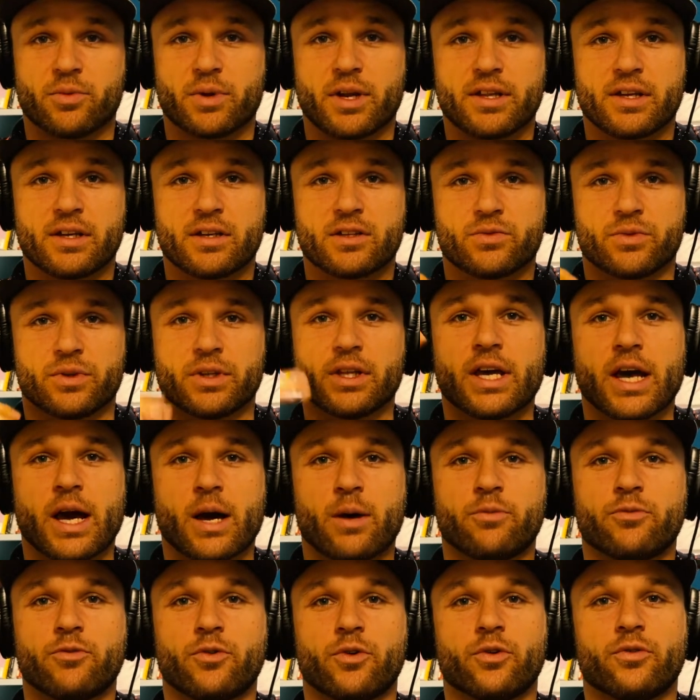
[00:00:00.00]
but I think it's really
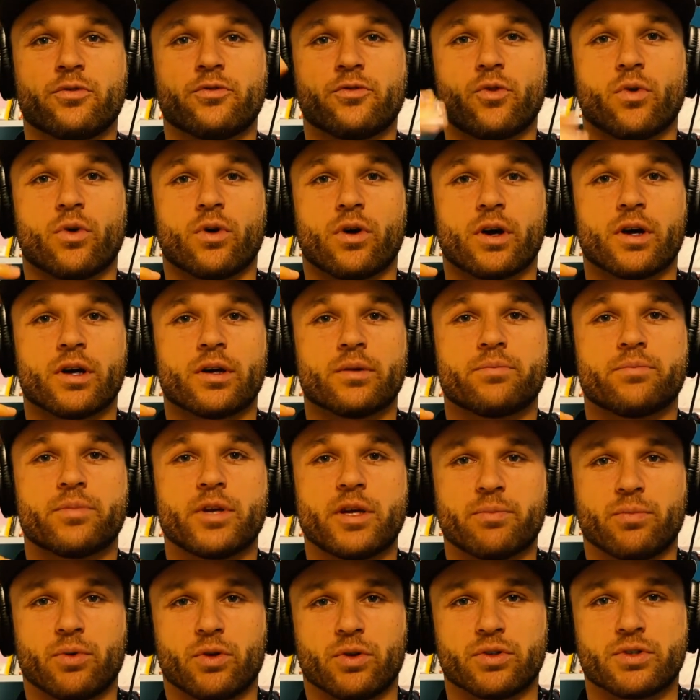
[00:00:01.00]
helpful for
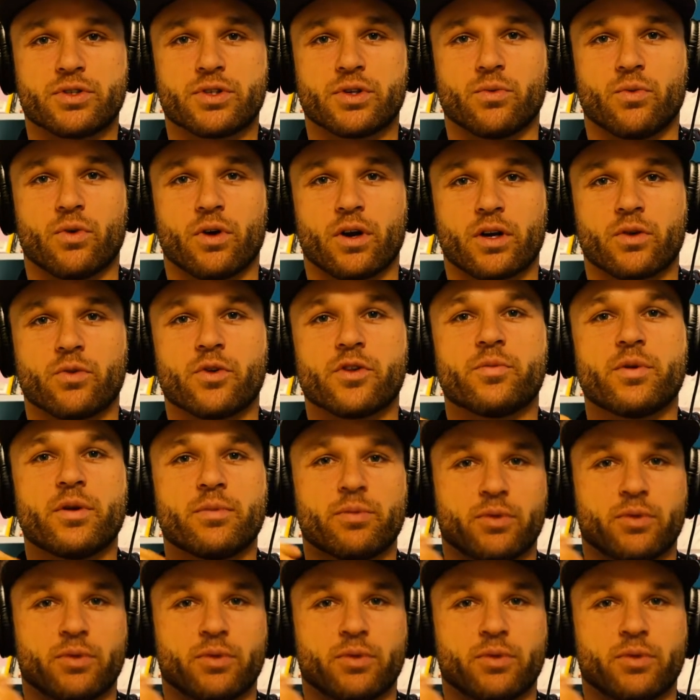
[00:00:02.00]
people to work with people